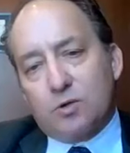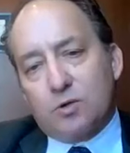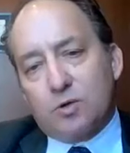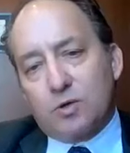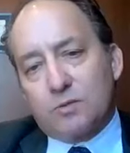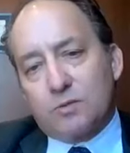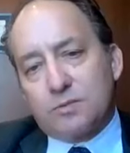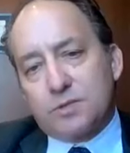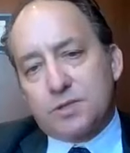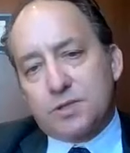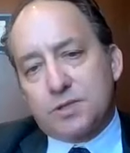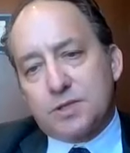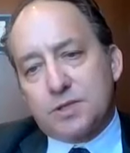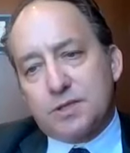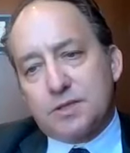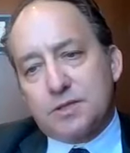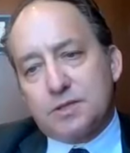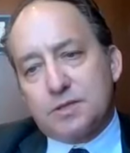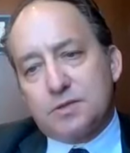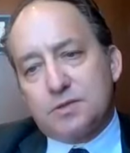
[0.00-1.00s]
norms
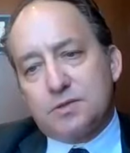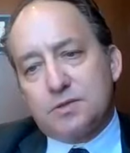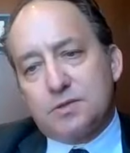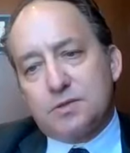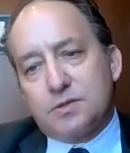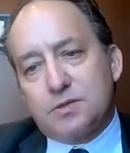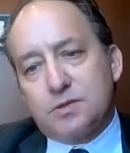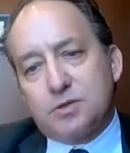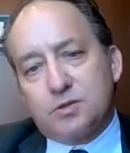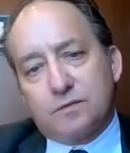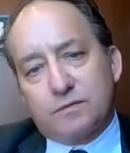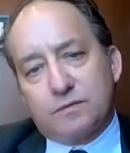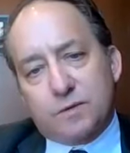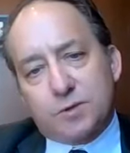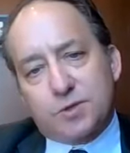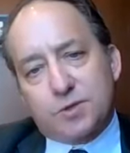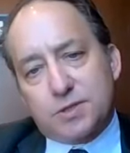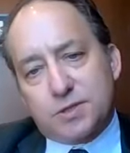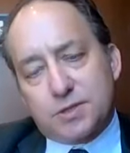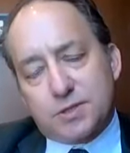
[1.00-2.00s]
in the
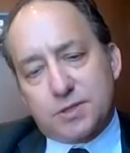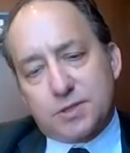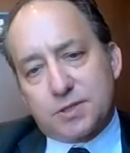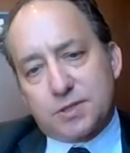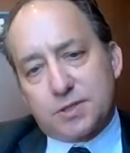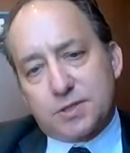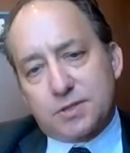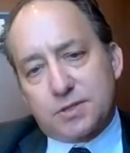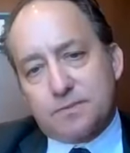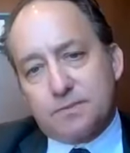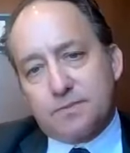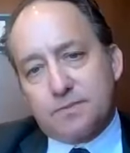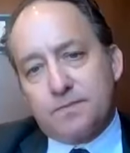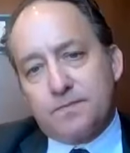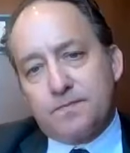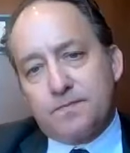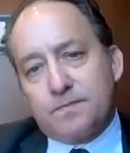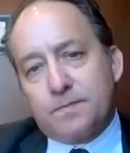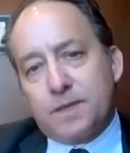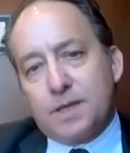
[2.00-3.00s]
university system.
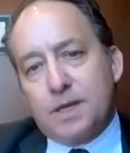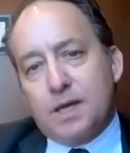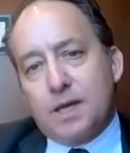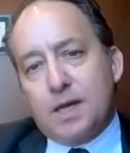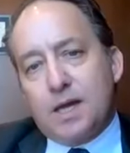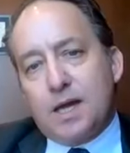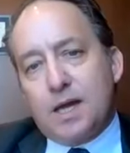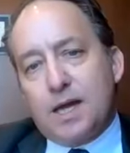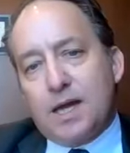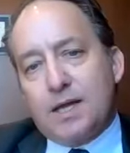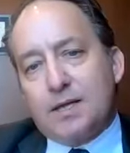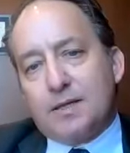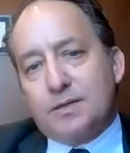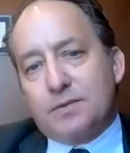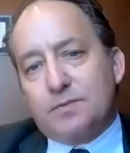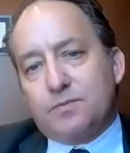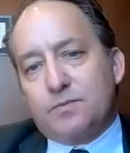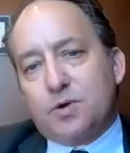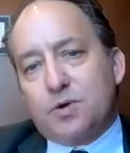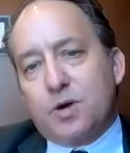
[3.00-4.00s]

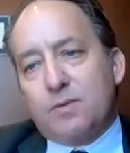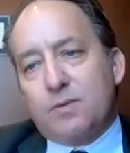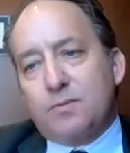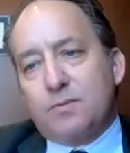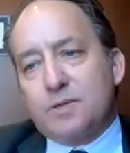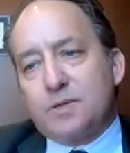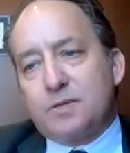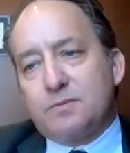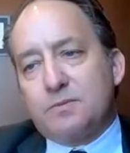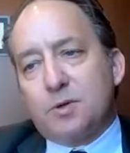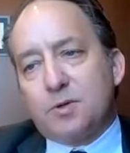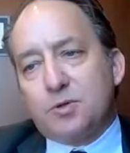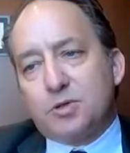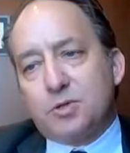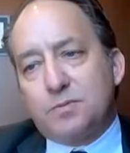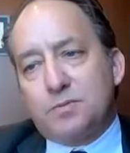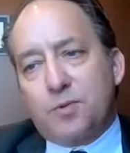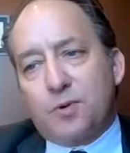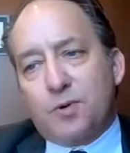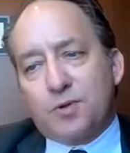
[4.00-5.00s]
And probably the
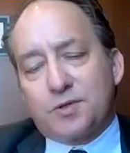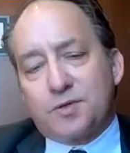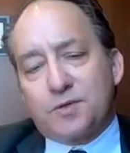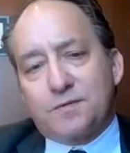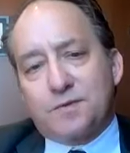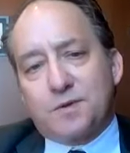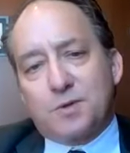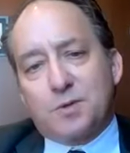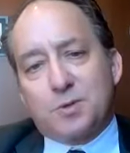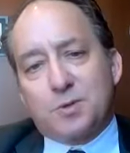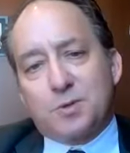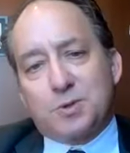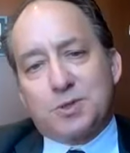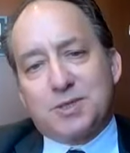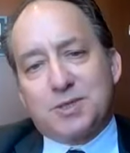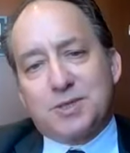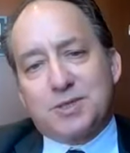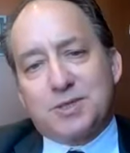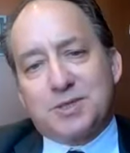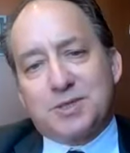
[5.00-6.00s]
most important of those
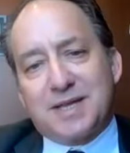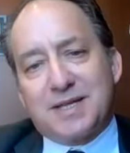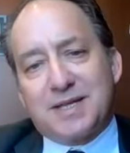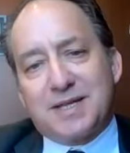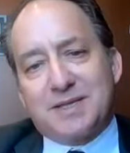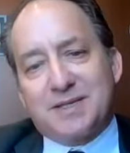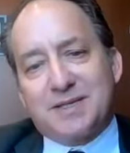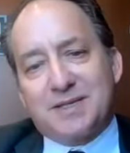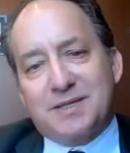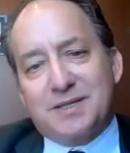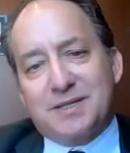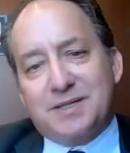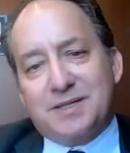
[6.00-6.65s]
is that